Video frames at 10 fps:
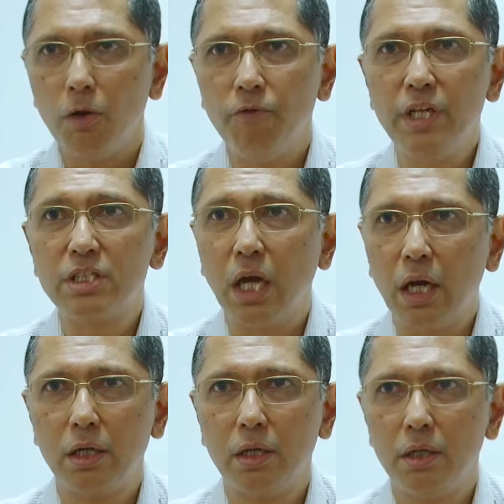We
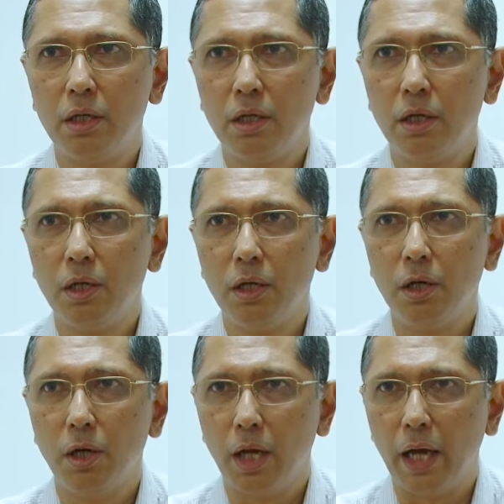start
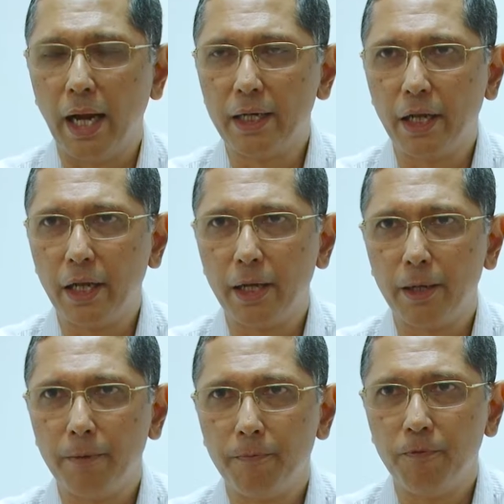at a
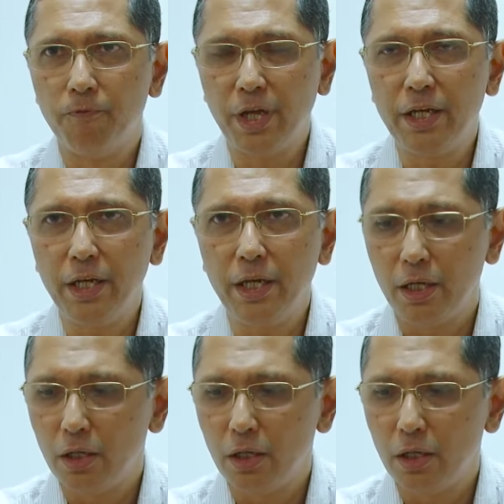very